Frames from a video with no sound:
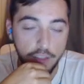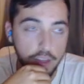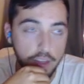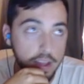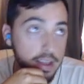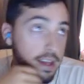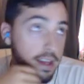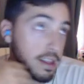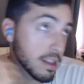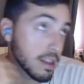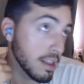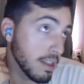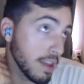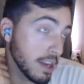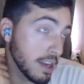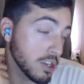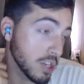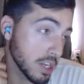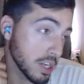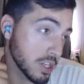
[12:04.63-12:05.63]
think that they
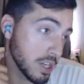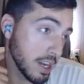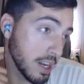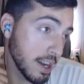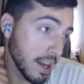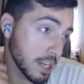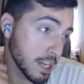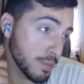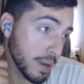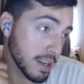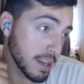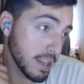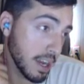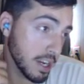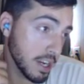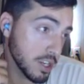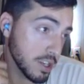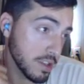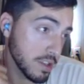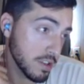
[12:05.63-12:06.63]
just exceeded
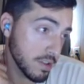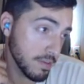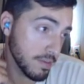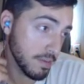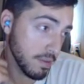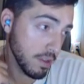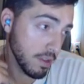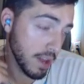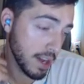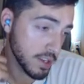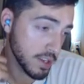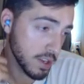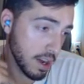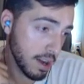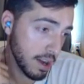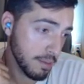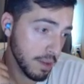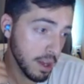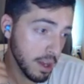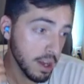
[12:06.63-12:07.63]
expectations last
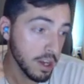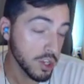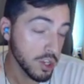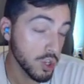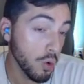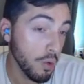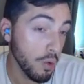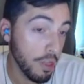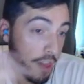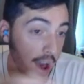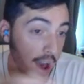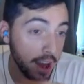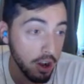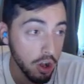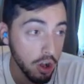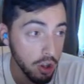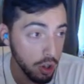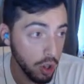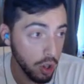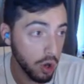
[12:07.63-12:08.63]
time. So that
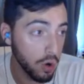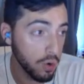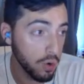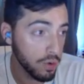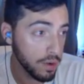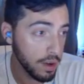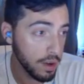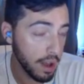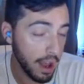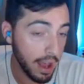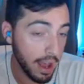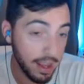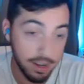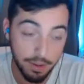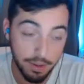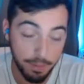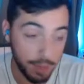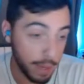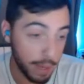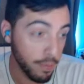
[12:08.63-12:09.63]
alone,
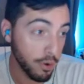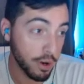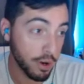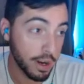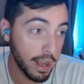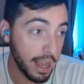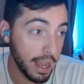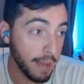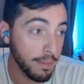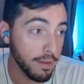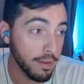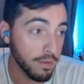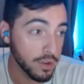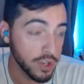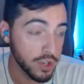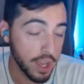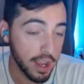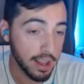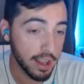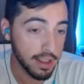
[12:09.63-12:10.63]
and people are gonna hate me for
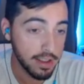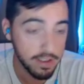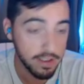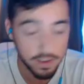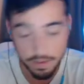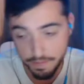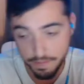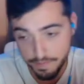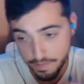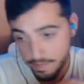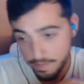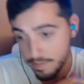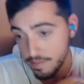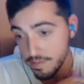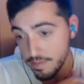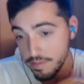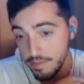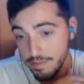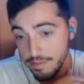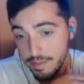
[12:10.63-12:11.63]
saying this,
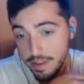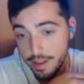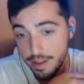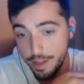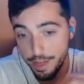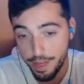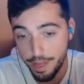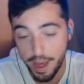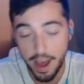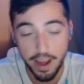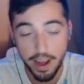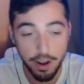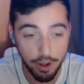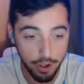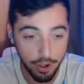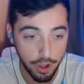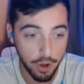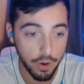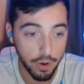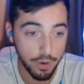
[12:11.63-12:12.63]
that
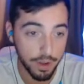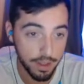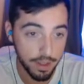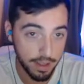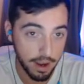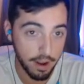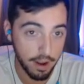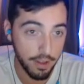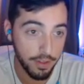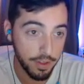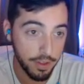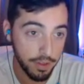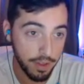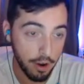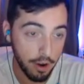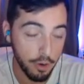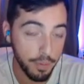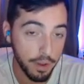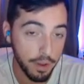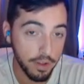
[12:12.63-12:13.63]
alone, their
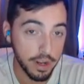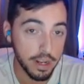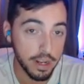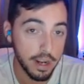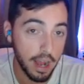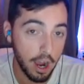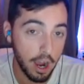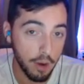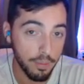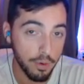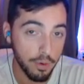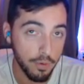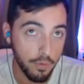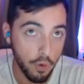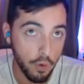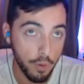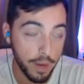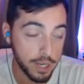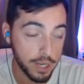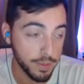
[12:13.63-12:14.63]
their ability to
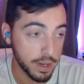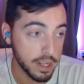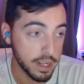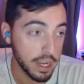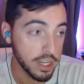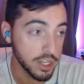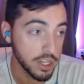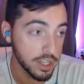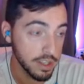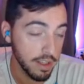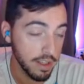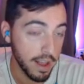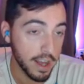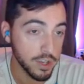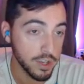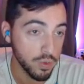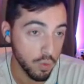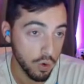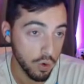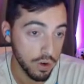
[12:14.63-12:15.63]
outperform expectations
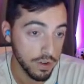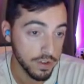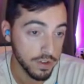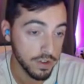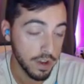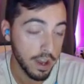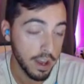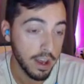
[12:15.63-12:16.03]
last Worlds